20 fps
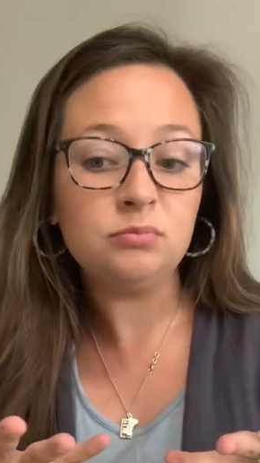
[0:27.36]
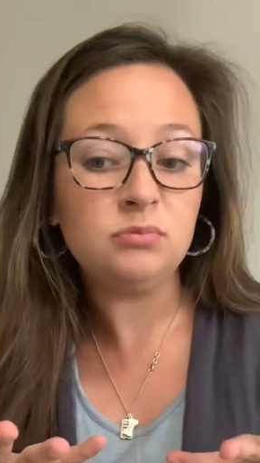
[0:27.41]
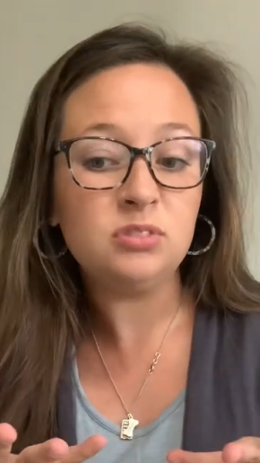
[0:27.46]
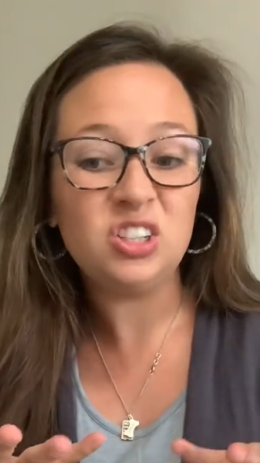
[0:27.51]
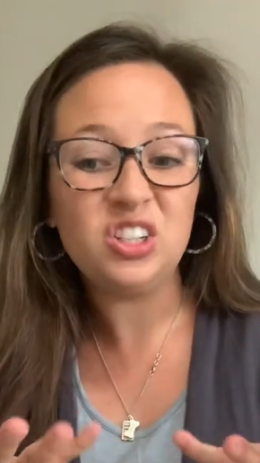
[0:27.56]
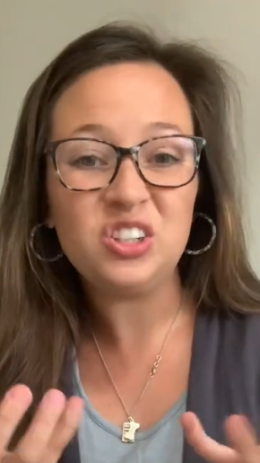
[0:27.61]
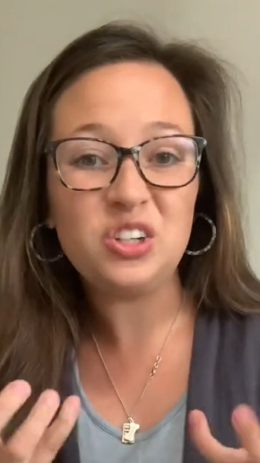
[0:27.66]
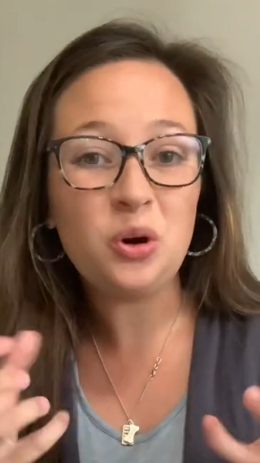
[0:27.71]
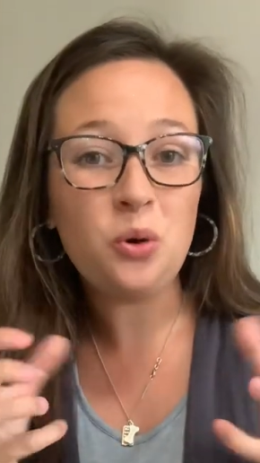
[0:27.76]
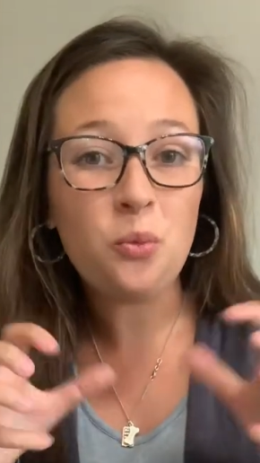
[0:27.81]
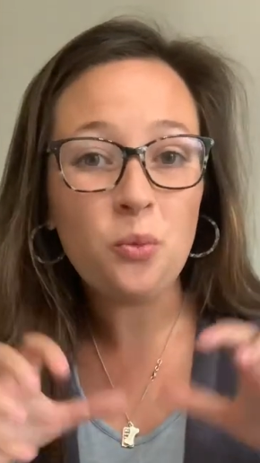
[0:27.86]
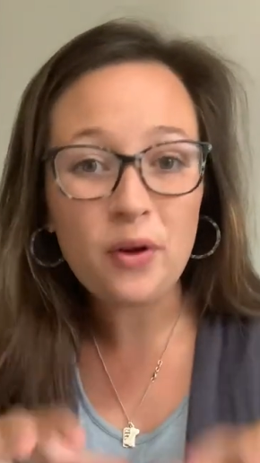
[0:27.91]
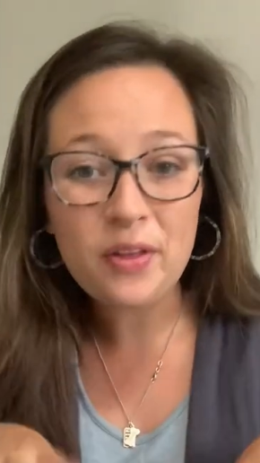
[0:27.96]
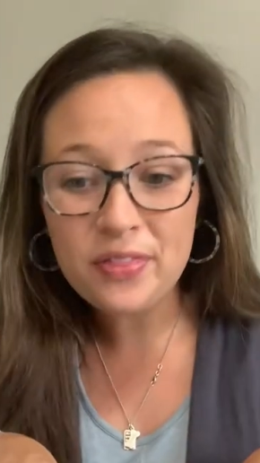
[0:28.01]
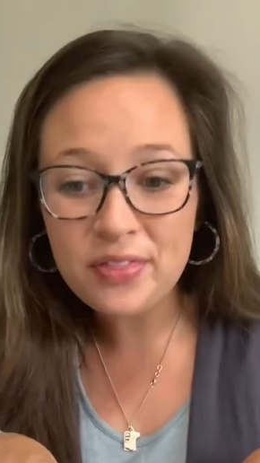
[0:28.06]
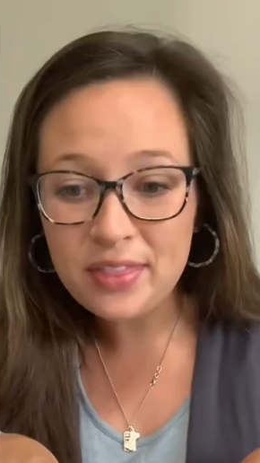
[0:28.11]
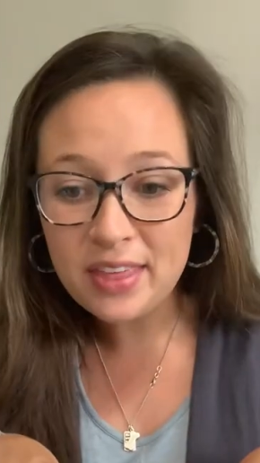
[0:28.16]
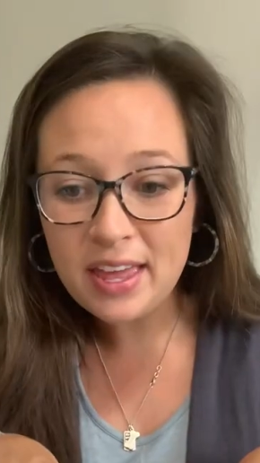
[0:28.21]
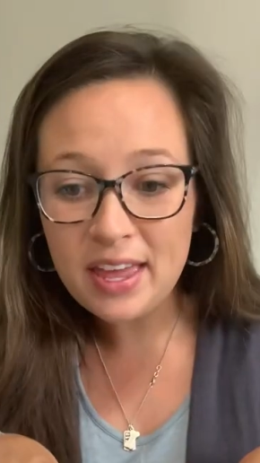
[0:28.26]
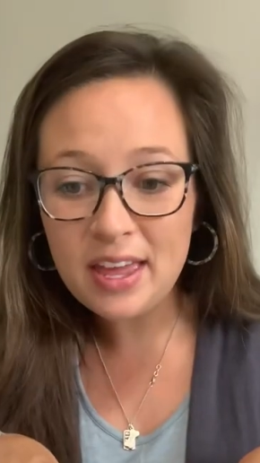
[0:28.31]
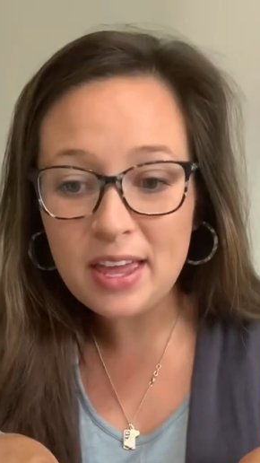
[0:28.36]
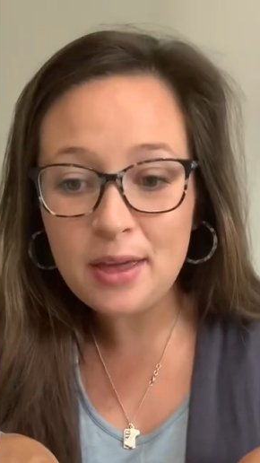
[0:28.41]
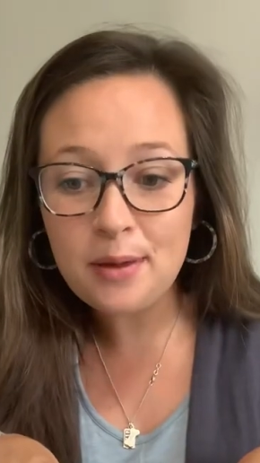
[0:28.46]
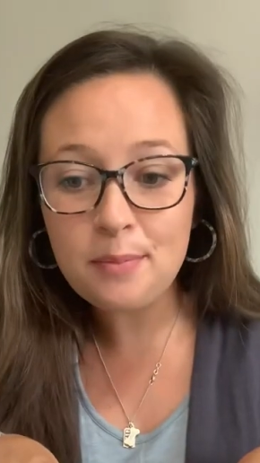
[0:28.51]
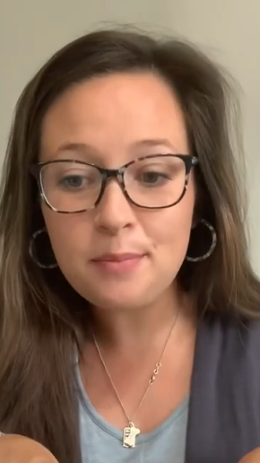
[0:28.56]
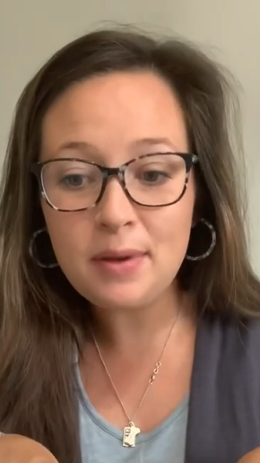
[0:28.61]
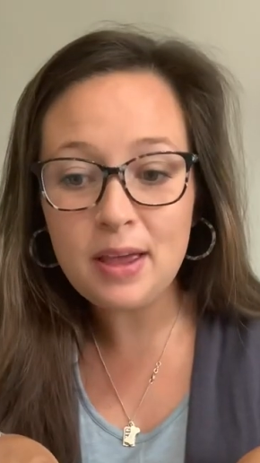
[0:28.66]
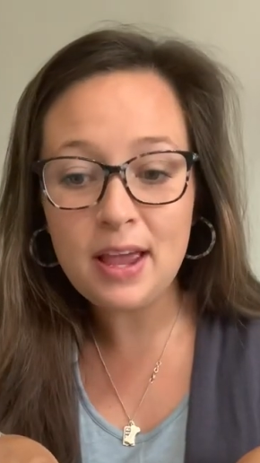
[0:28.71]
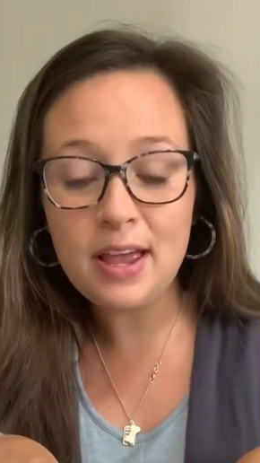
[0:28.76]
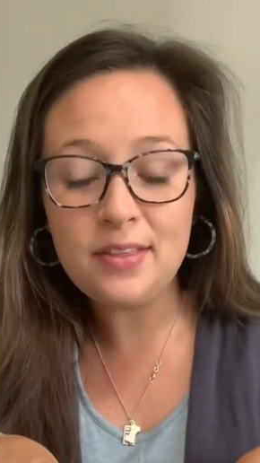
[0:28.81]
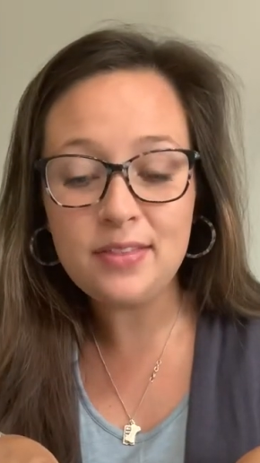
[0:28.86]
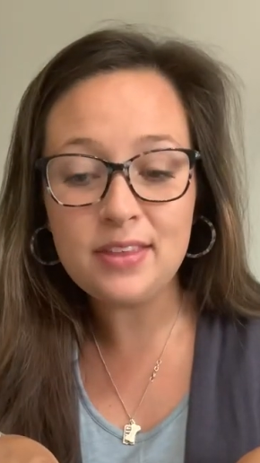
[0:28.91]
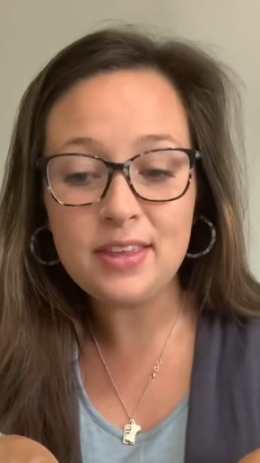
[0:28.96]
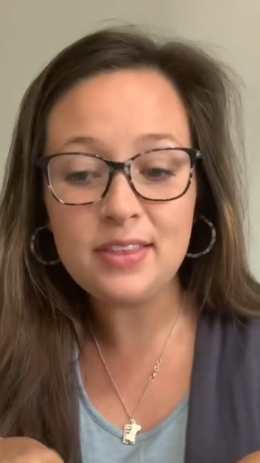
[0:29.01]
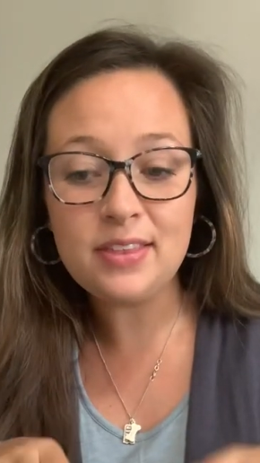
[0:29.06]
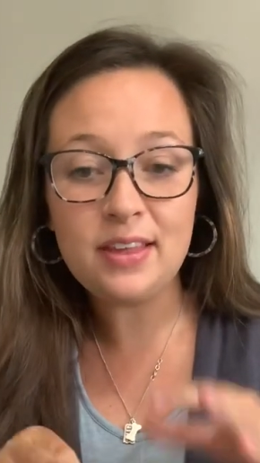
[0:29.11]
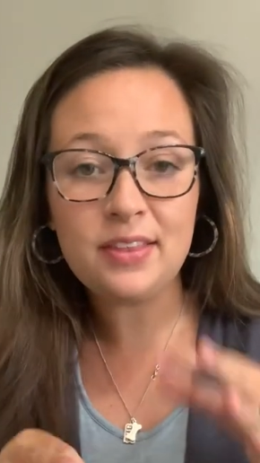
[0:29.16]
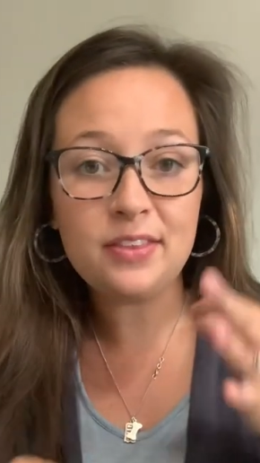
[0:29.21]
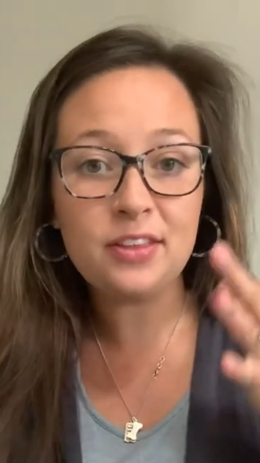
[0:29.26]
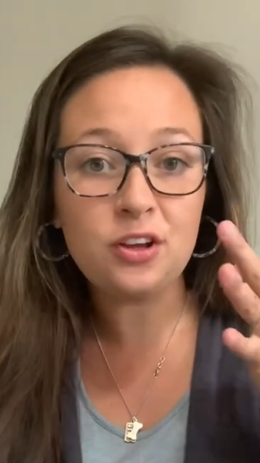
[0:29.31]
you don't want them, and then
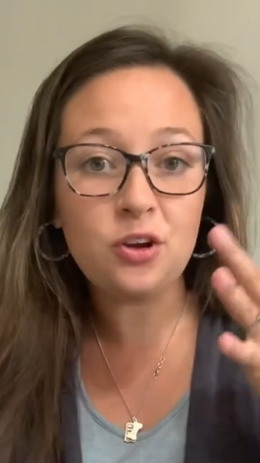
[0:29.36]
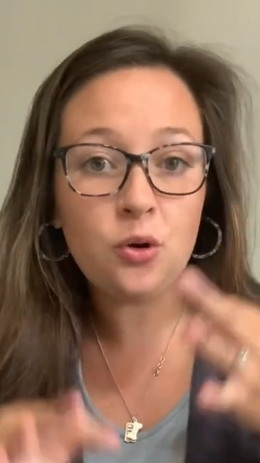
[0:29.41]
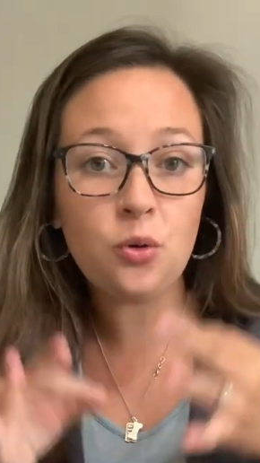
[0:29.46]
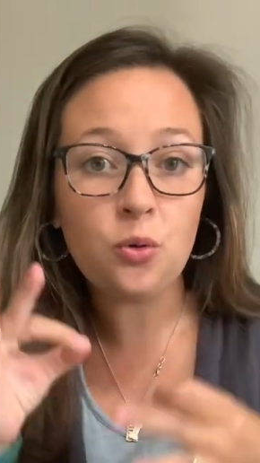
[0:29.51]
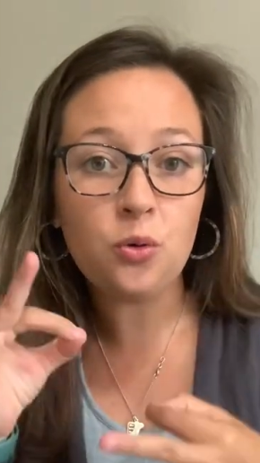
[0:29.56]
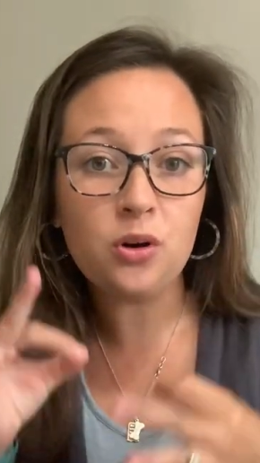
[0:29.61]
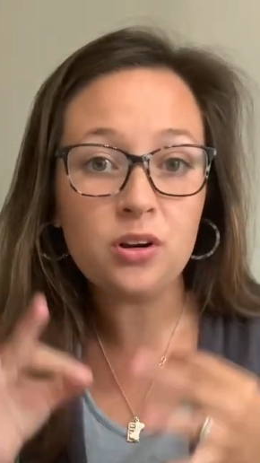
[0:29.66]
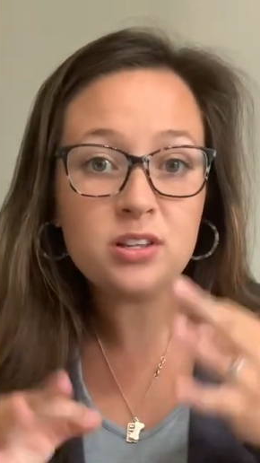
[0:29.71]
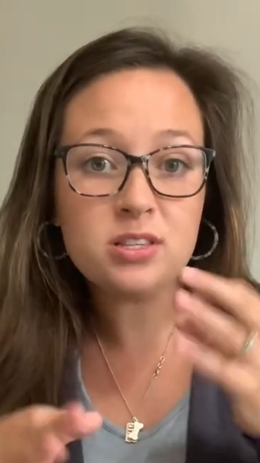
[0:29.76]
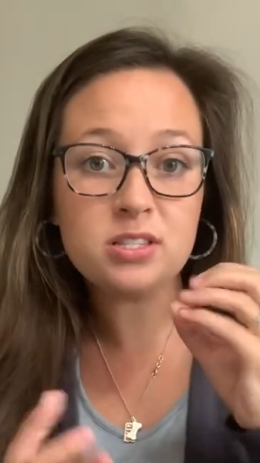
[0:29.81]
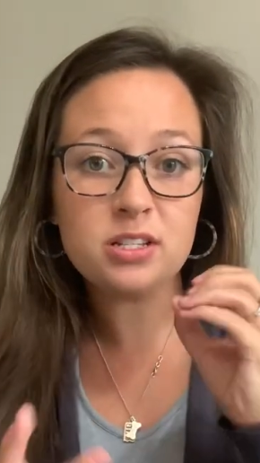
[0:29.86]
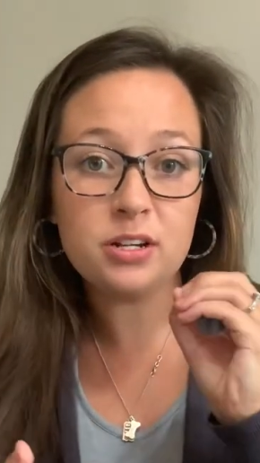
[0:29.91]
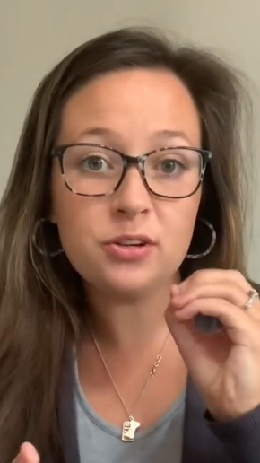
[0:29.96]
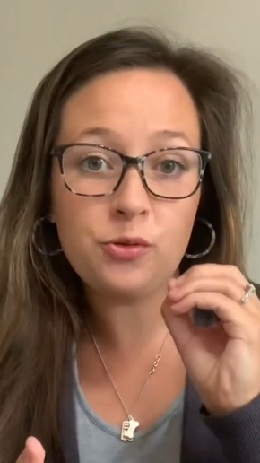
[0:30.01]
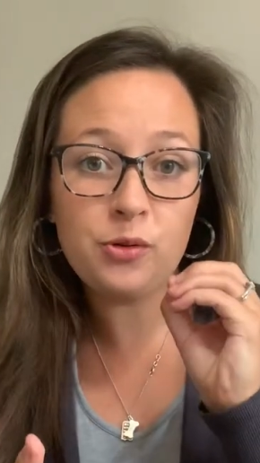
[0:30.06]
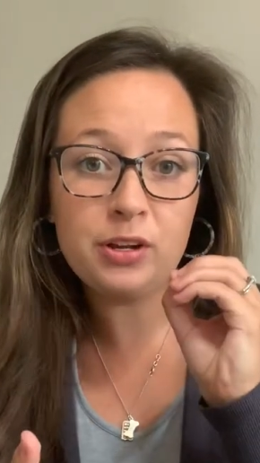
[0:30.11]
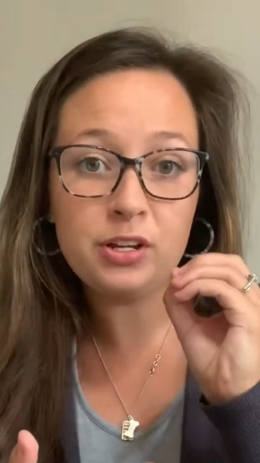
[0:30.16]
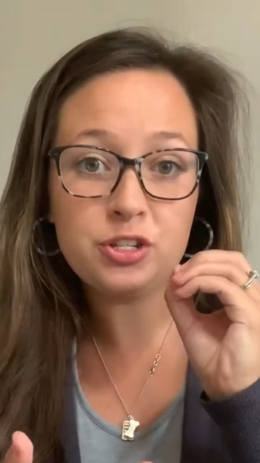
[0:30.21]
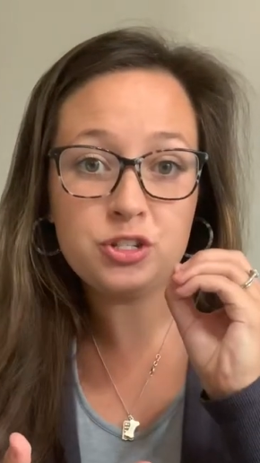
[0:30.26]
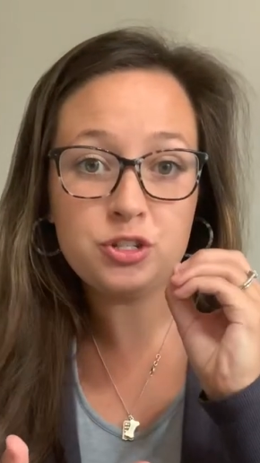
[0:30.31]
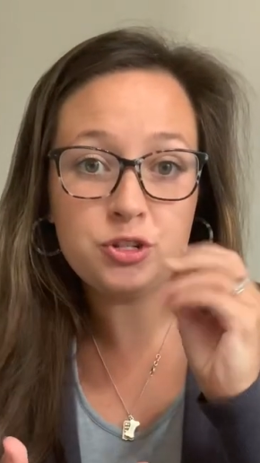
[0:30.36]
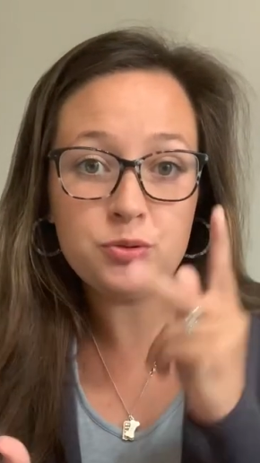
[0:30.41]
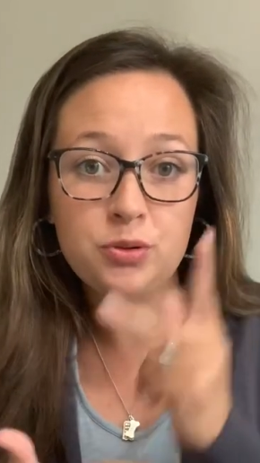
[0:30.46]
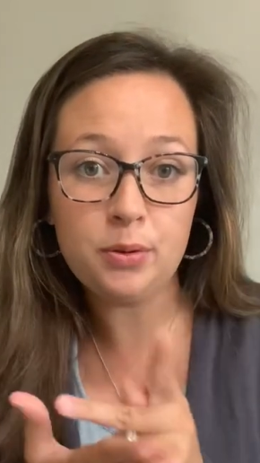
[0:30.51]
that the court is going to